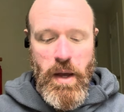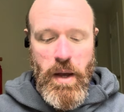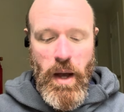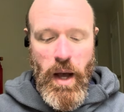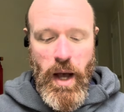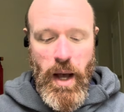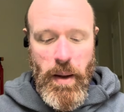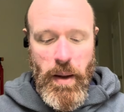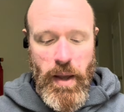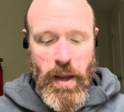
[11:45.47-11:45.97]

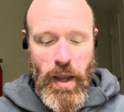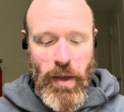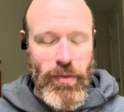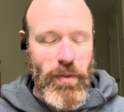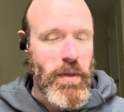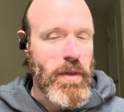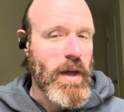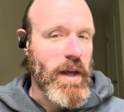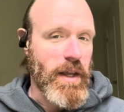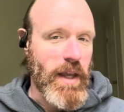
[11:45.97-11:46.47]
Uh,
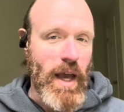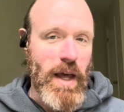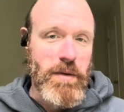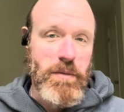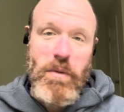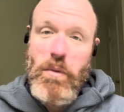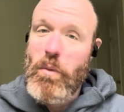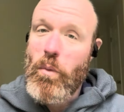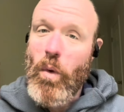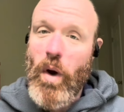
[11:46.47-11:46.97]
and
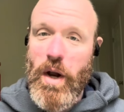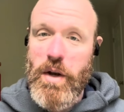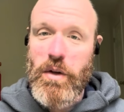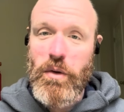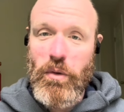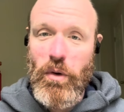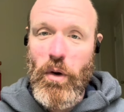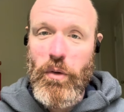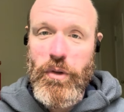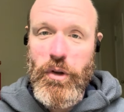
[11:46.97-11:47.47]
again, wanting to
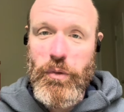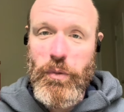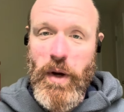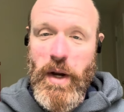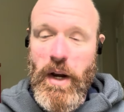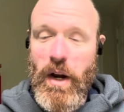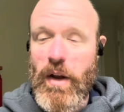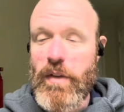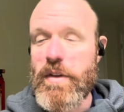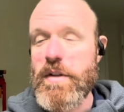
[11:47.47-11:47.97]
grow this right
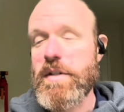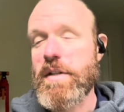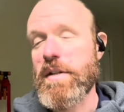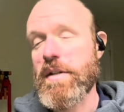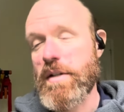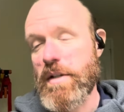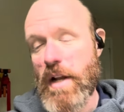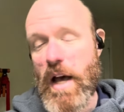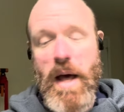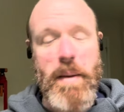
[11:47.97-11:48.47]
here, and this is
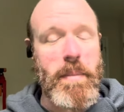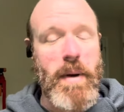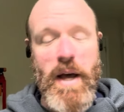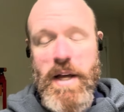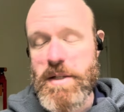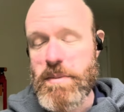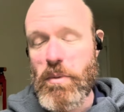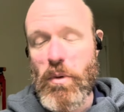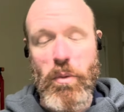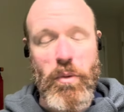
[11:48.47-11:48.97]
not
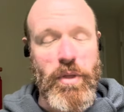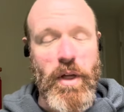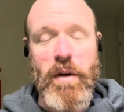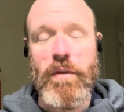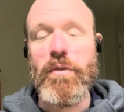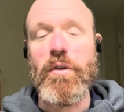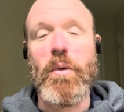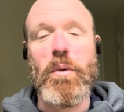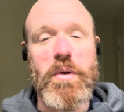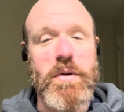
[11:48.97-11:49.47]
possible without
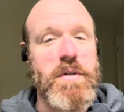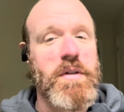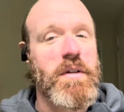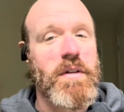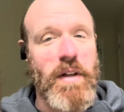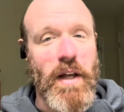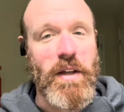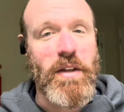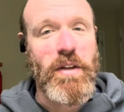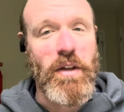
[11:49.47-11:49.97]
viewers
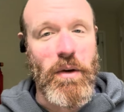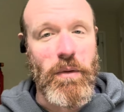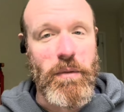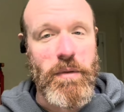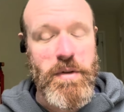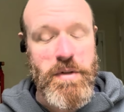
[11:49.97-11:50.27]
like you.